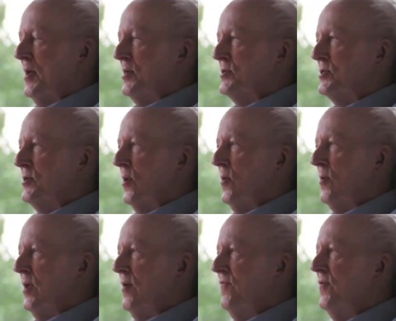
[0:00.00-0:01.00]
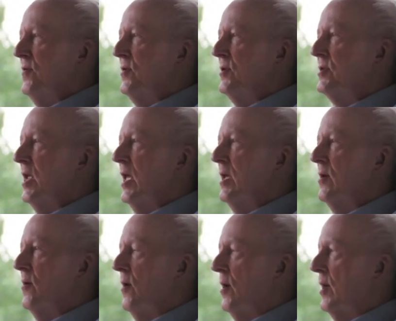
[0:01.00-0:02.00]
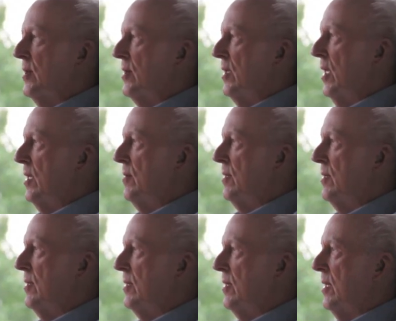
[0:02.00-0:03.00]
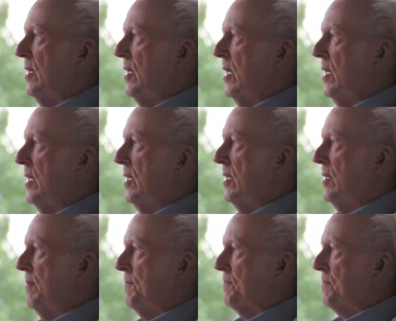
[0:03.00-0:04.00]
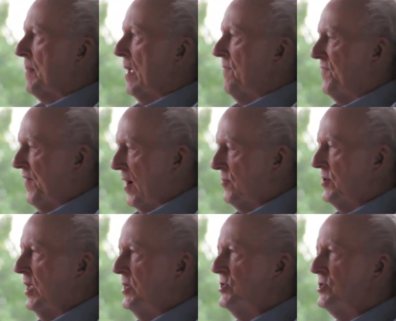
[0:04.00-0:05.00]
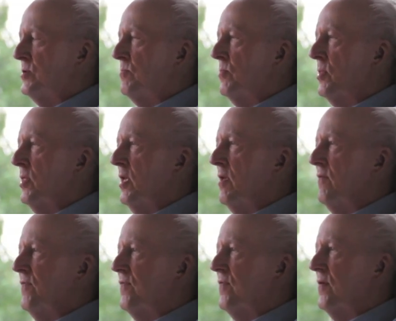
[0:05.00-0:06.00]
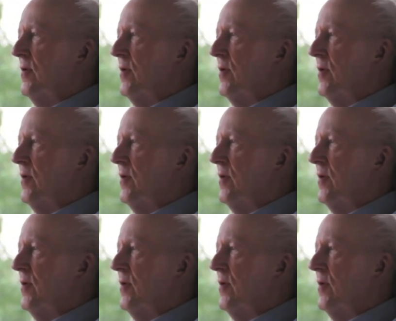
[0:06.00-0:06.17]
So if you can take on a, a foundation belief